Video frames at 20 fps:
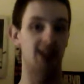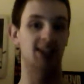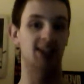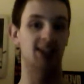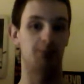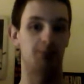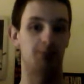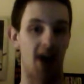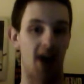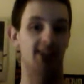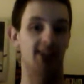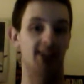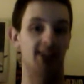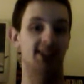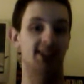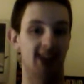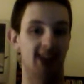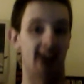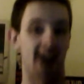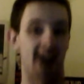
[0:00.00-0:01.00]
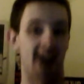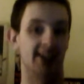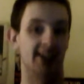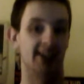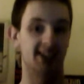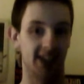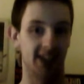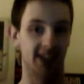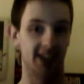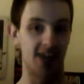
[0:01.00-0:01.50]
spineless,
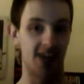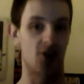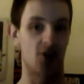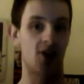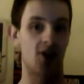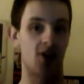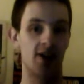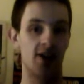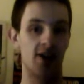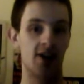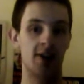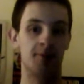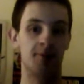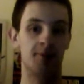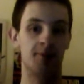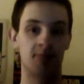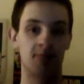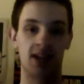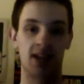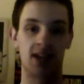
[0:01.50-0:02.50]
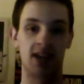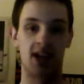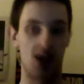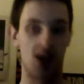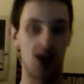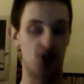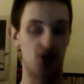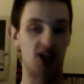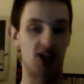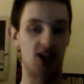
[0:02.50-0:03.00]
gutless leader
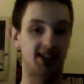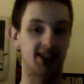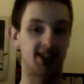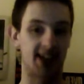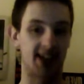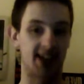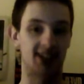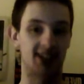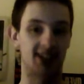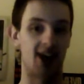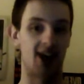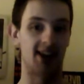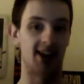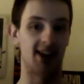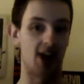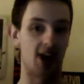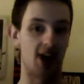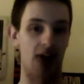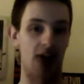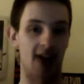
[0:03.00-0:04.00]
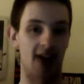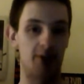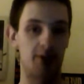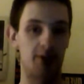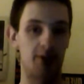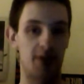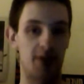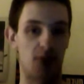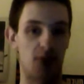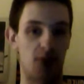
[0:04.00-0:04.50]
who just does not know how to
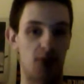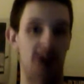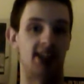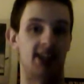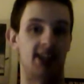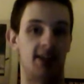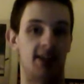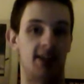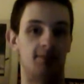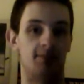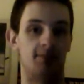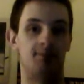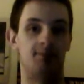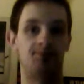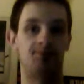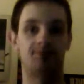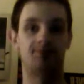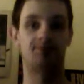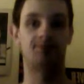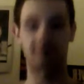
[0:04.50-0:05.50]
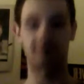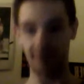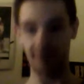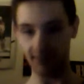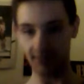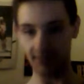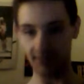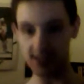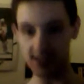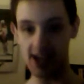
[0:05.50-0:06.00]
be president.
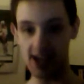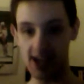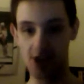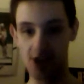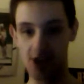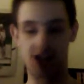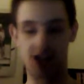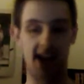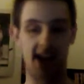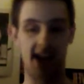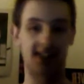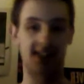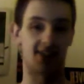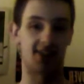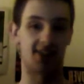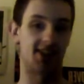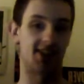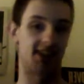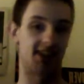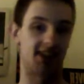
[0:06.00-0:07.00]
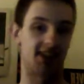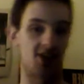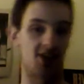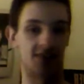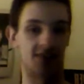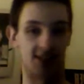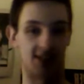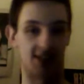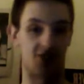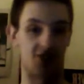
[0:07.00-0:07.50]
Okay, so
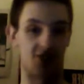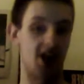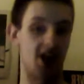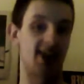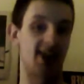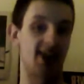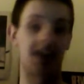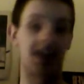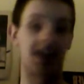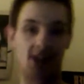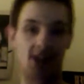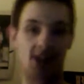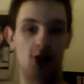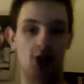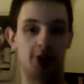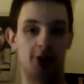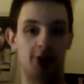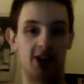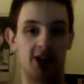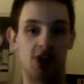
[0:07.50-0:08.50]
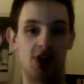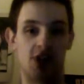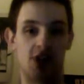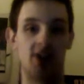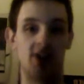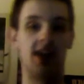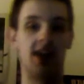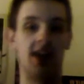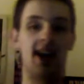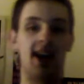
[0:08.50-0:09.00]
you had that terrible deal,
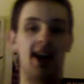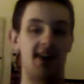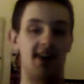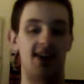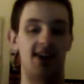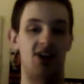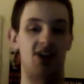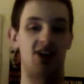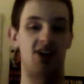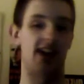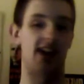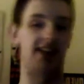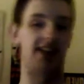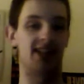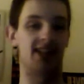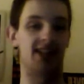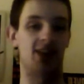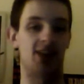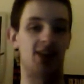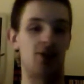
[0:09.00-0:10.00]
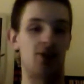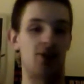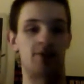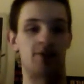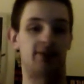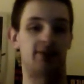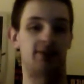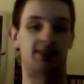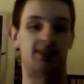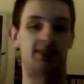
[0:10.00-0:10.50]
and then you had these other
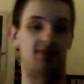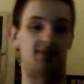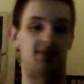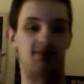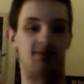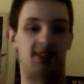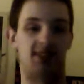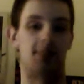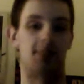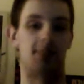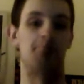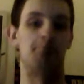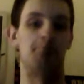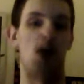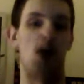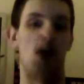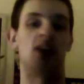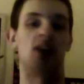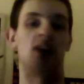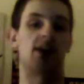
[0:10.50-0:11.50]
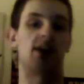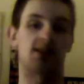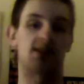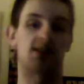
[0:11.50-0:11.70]
symbolic